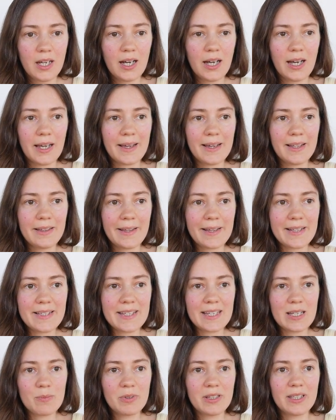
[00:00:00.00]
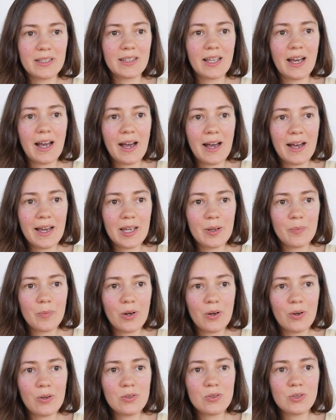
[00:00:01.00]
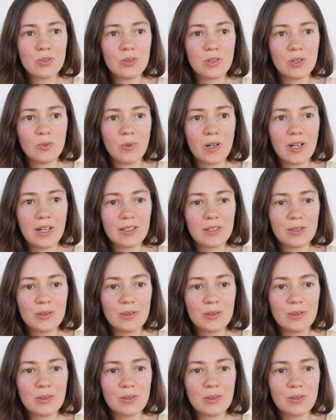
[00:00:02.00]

I can't accept that I'm also the one